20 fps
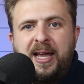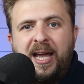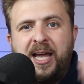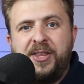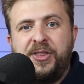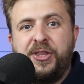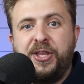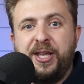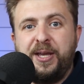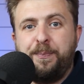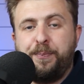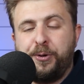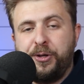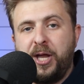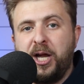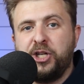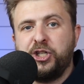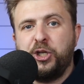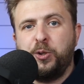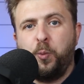and the
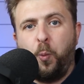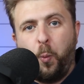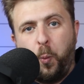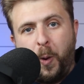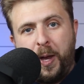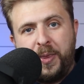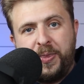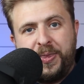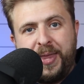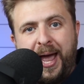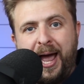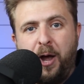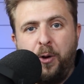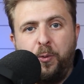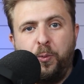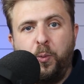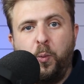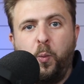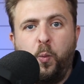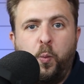production went
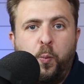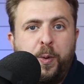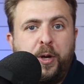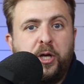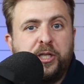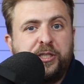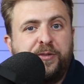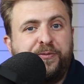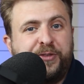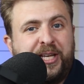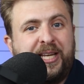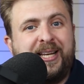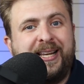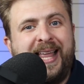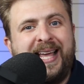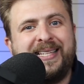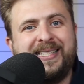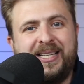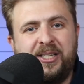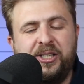down because of the
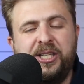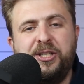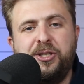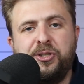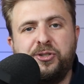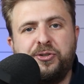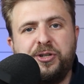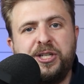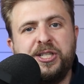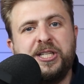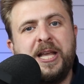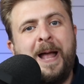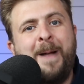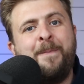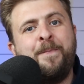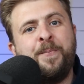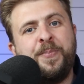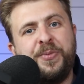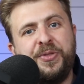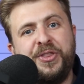classical industries
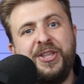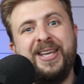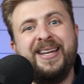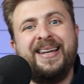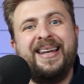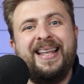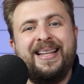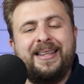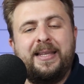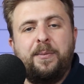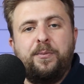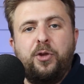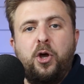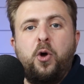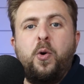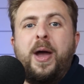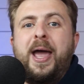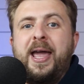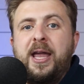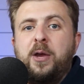did let them
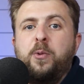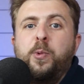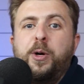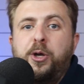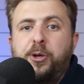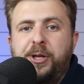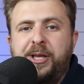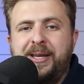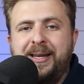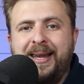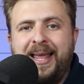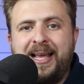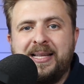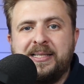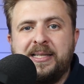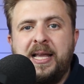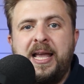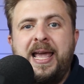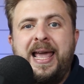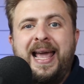know, hey, we're going to need
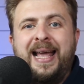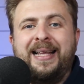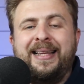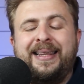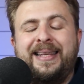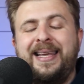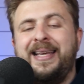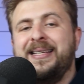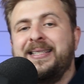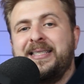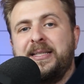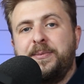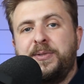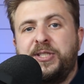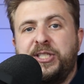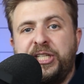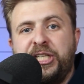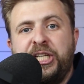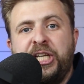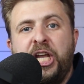less. And
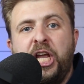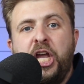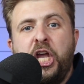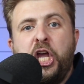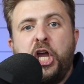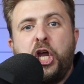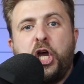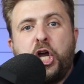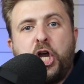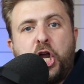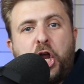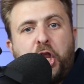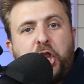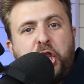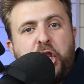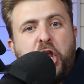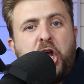TSMC could